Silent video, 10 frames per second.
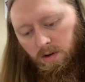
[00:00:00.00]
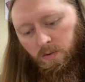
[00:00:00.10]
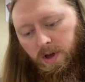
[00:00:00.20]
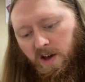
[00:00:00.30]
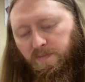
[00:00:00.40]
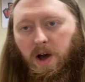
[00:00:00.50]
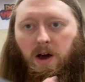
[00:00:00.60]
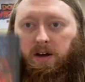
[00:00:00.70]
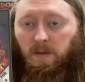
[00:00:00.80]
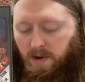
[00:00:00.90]
we have
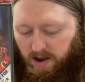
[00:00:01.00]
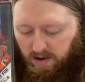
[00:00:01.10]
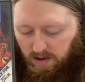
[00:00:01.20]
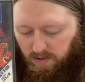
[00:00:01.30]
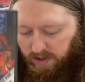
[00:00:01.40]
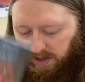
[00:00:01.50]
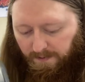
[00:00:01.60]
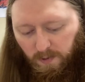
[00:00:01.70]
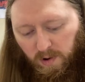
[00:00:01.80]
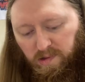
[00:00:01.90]
Bionic Commando,
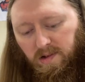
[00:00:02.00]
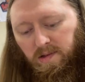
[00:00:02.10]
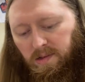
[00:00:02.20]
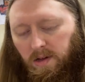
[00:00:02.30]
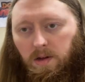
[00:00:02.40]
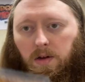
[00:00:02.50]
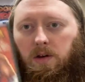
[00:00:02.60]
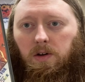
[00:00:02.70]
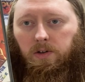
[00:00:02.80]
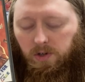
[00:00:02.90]
Elite Forces,
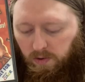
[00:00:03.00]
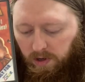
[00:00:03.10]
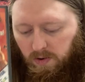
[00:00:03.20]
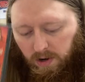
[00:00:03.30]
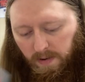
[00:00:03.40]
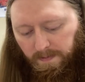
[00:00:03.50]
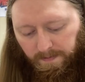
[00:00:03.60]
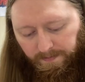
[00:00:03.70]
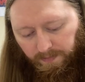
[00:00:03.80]
Duke Nukem,